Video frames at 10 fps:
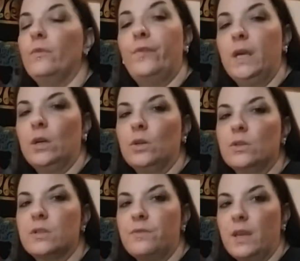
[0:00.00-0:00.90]

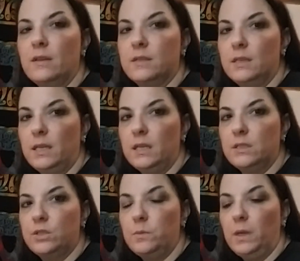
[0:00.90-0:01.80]
fears, things that
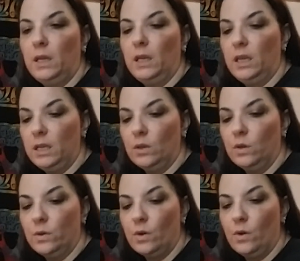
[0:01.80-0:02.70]
need to be
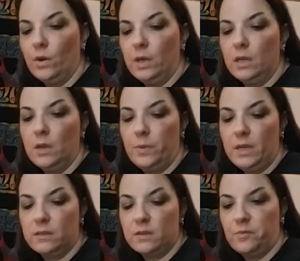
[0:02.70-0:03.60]
healed on a
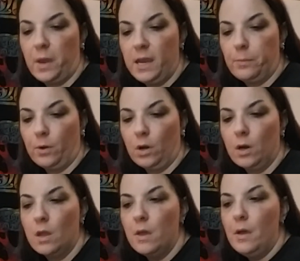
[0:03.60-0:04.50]
piece of paper.